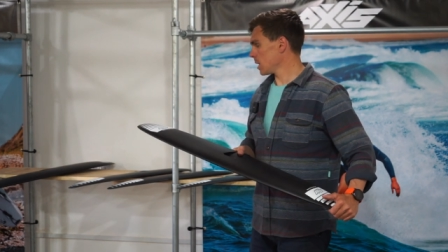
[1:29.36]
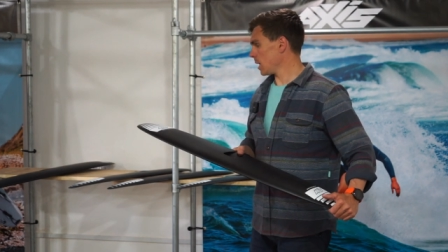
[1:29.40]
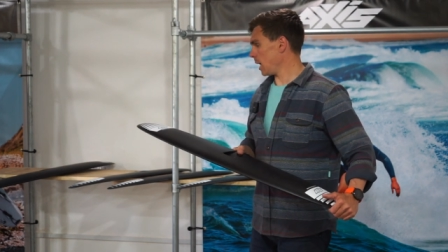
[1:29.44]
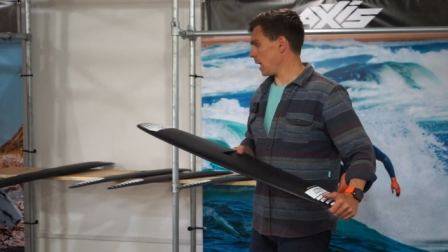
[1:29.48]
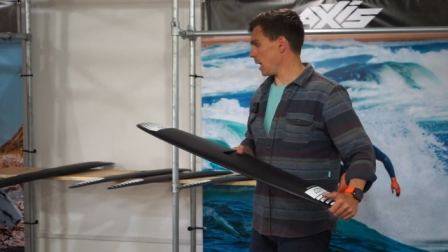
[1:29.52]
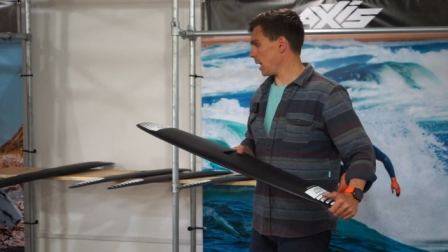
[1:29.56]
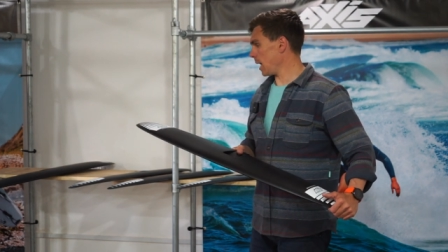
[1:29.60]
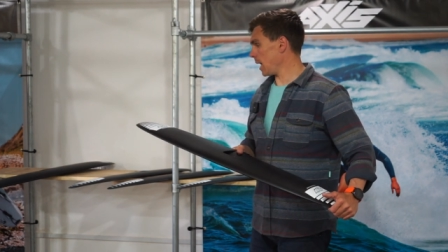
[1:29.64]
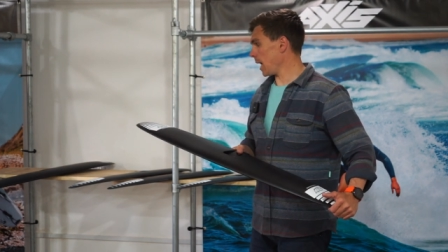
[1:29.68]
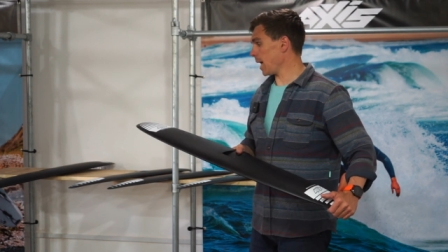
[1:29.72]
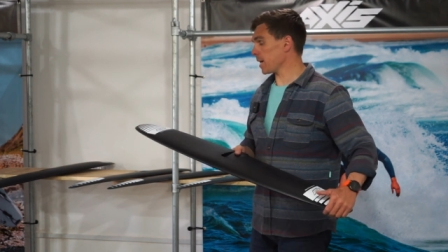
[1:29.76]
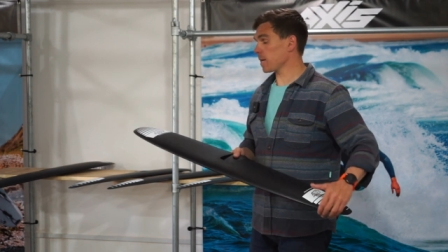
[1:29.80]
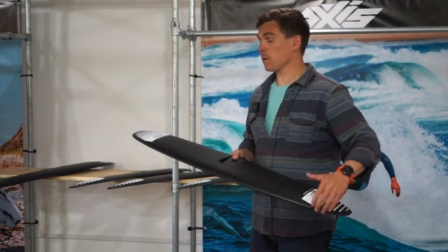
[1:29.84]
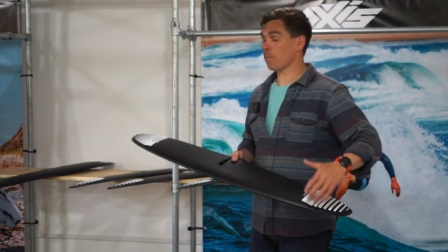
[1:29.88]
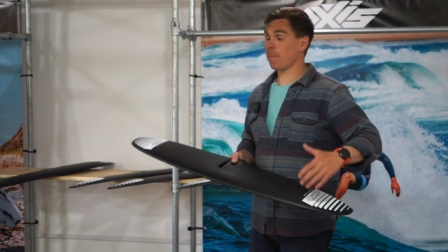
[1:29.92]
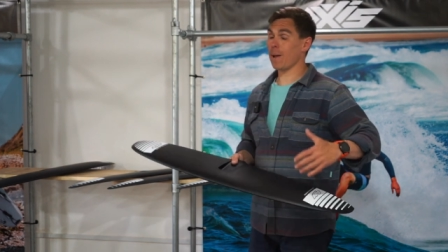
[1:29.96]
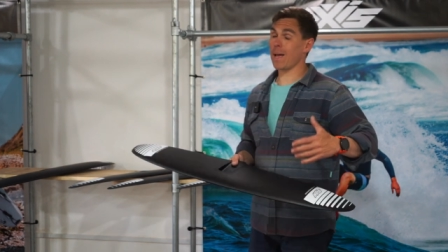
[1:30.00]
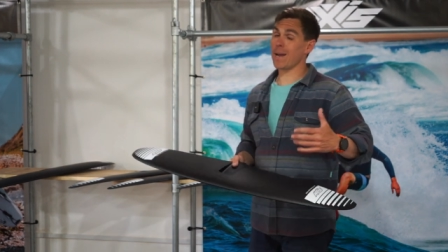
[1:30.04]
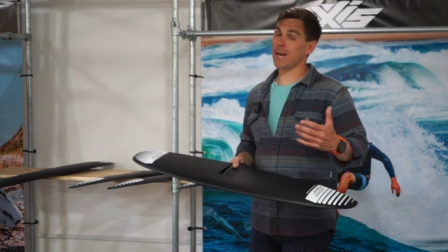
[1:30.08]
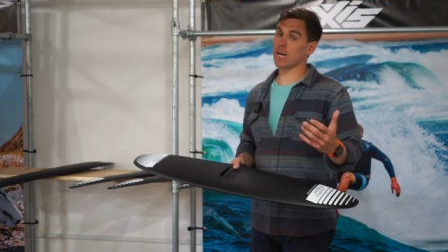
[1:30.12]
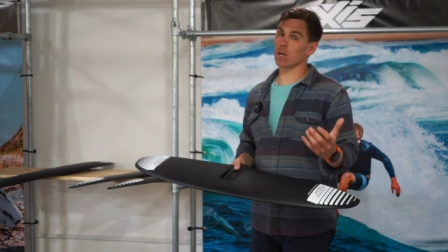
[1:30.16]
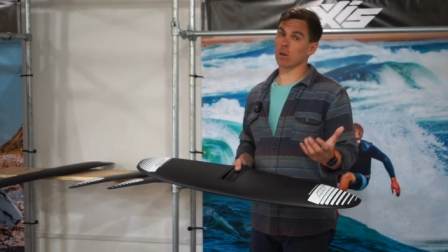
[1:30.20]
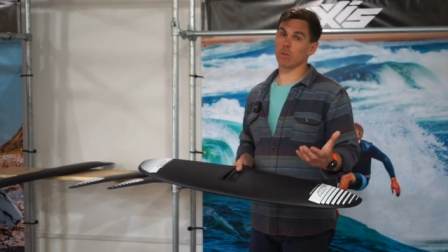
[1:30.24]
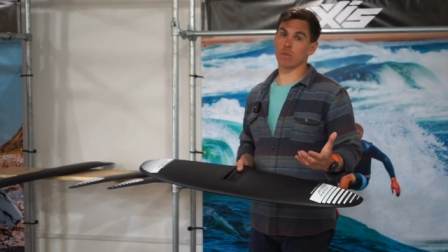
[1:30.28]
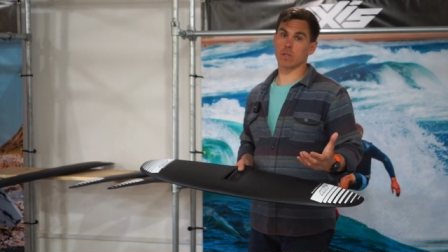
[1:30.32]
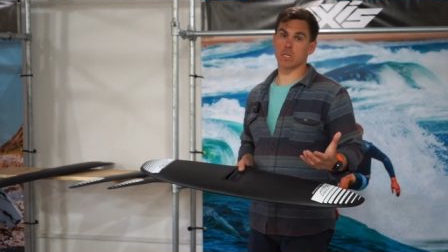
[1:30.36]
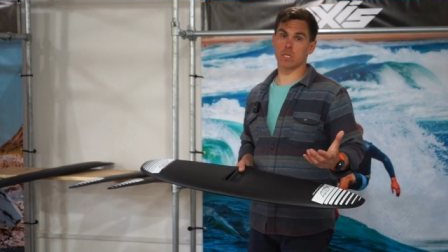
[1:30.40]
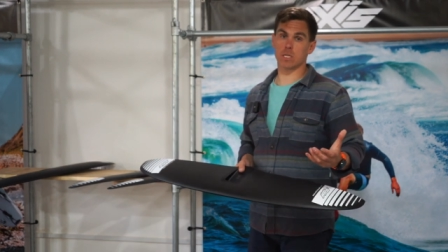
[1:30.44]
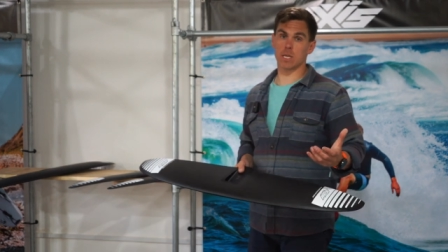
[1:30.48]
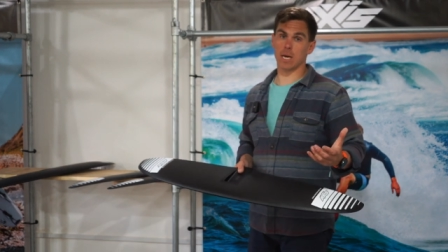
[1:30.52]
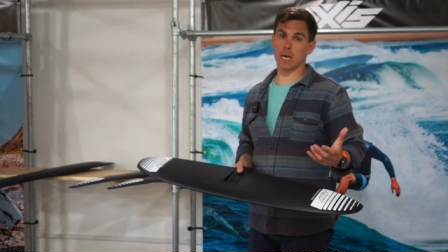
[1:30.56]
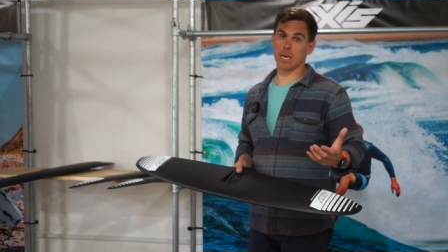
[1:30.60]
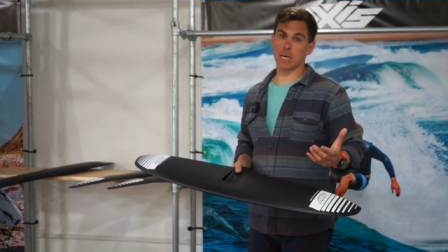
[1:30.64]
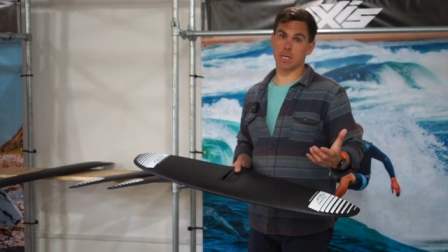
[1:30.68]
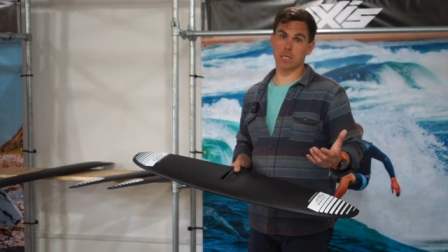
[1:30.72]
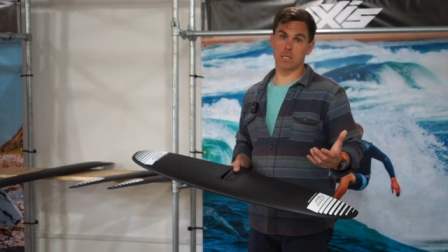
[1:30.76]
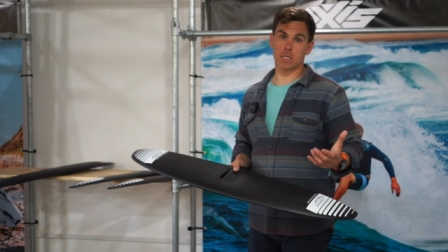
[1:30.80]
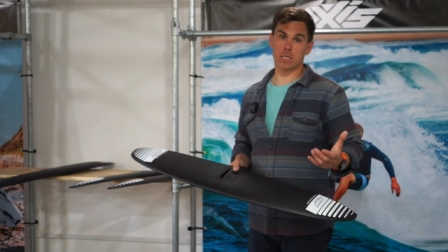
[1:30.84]
Uh, and depending on the
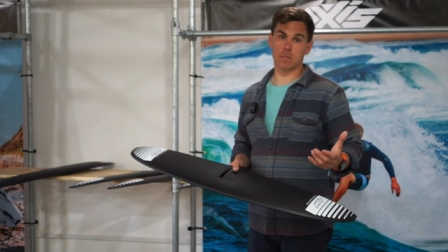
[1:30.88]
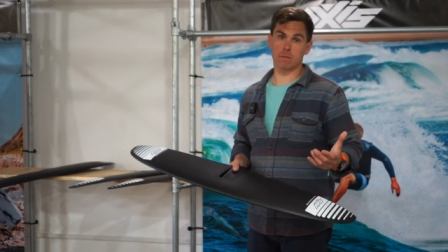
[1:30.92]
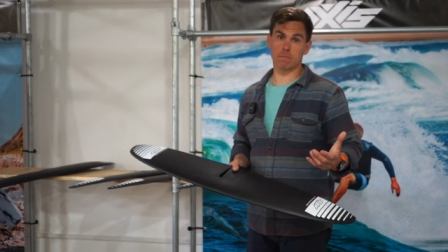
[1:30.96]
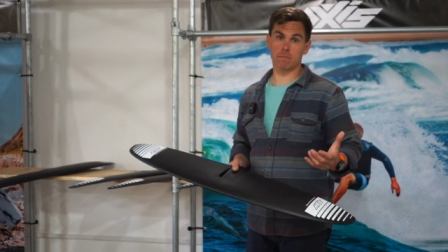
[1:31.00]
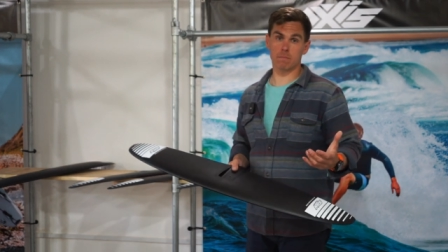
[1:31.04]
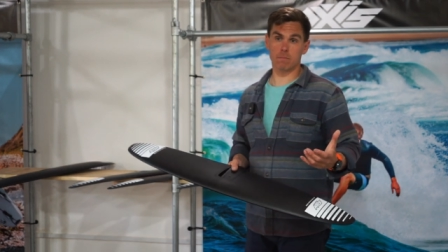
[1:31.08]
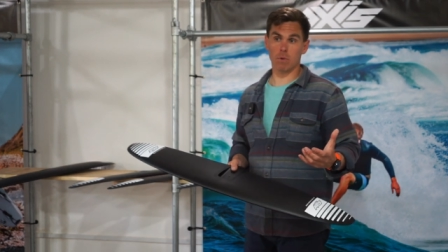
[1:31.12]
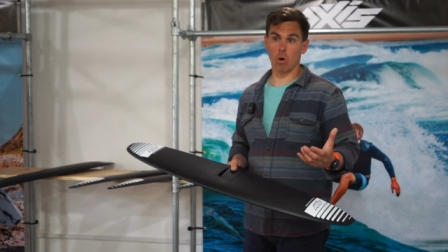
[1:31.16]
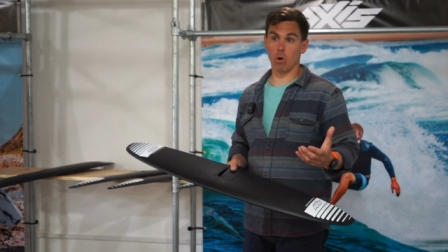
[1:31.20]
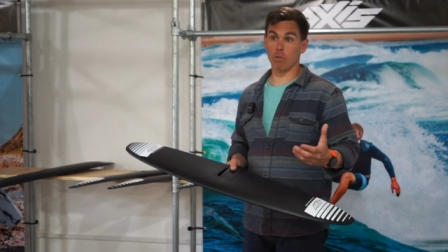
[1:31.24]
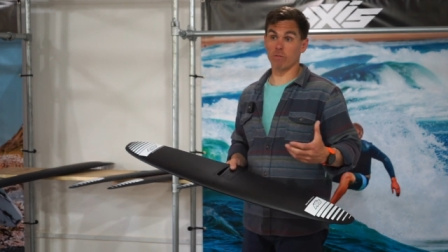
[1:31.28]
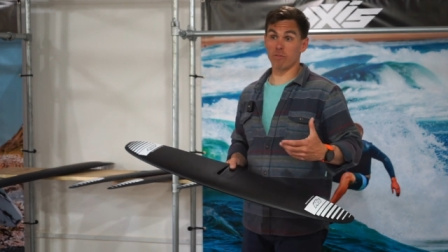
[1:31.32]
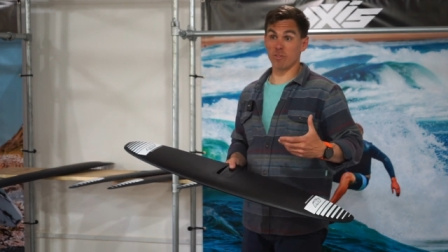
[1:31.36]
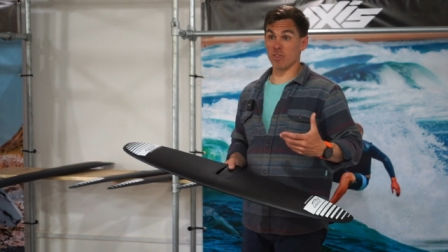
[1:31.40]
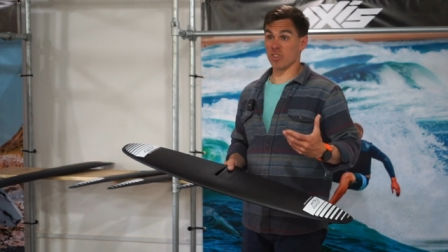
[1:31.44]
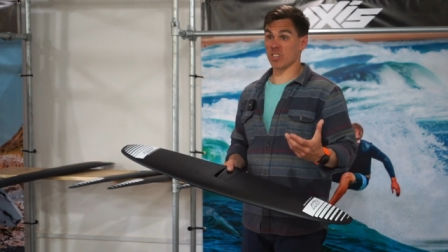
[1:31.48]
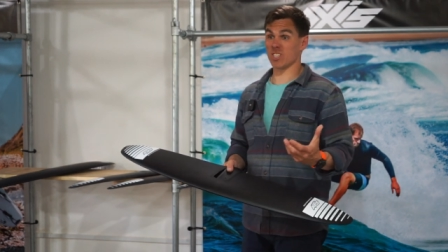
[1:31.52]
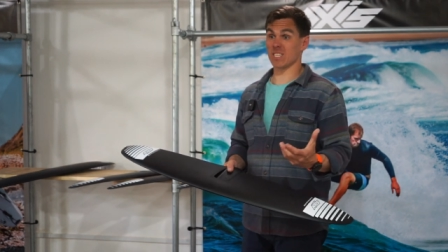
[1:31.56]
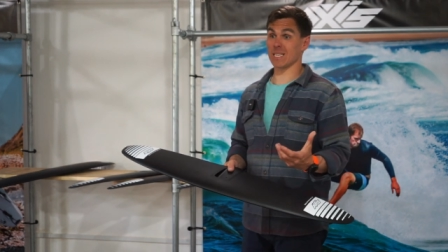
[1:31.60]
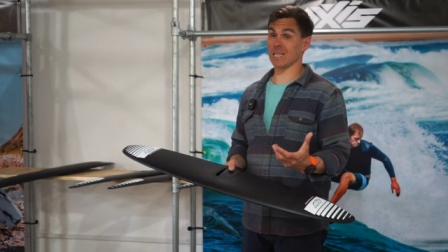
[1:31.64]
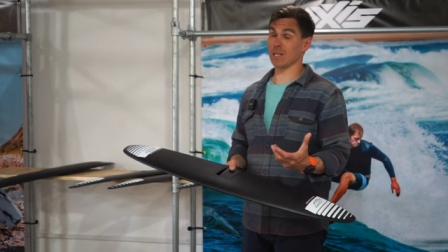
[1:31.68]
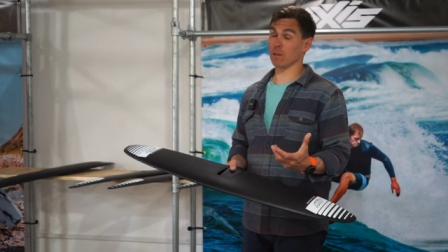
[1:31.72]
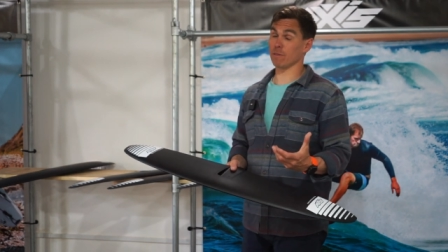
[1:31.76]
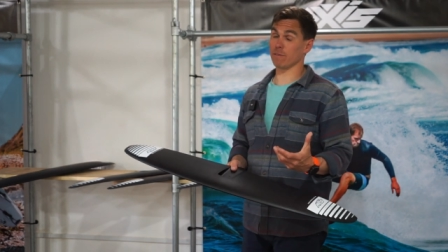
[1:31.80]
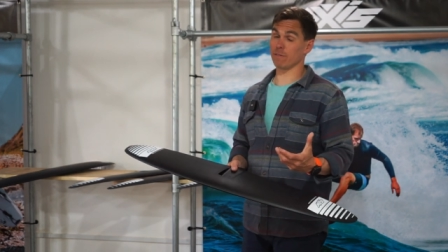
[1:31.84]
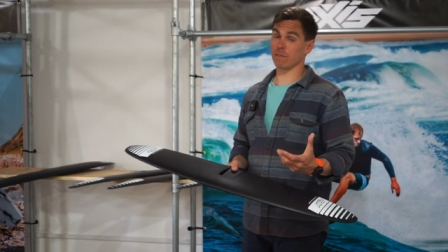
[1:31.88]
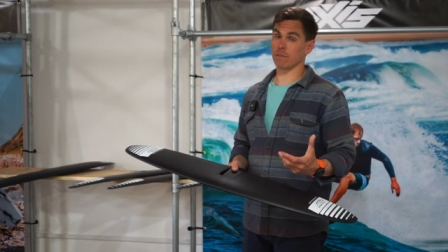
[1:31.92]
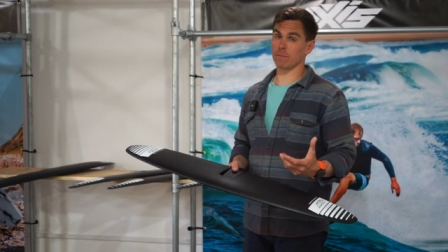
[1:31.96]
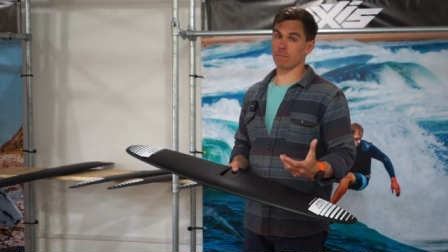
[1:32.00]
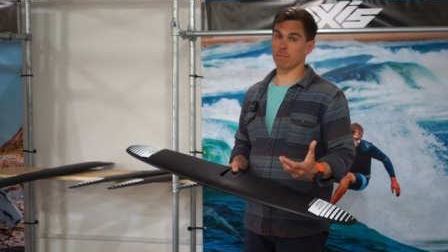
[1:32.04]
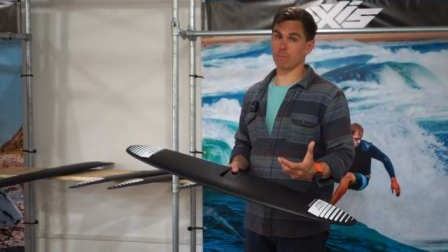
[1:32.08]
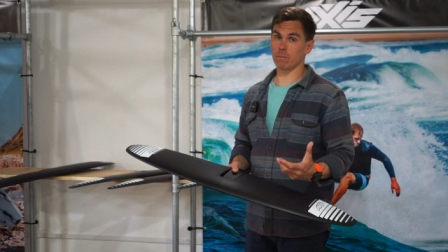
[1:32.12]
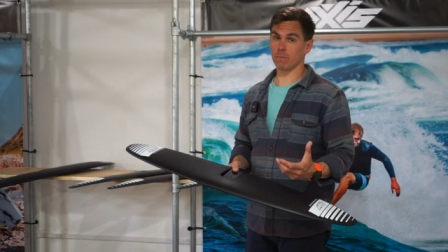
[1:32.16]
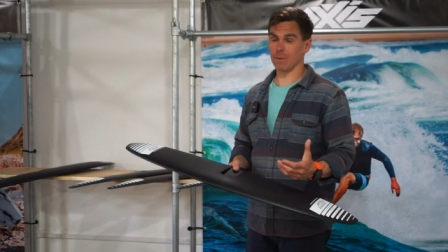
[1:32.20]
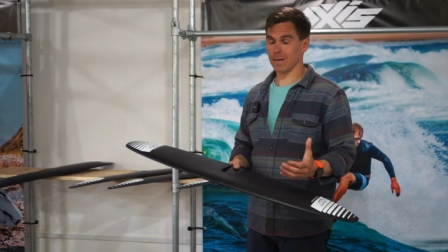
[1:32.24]
size of yourself,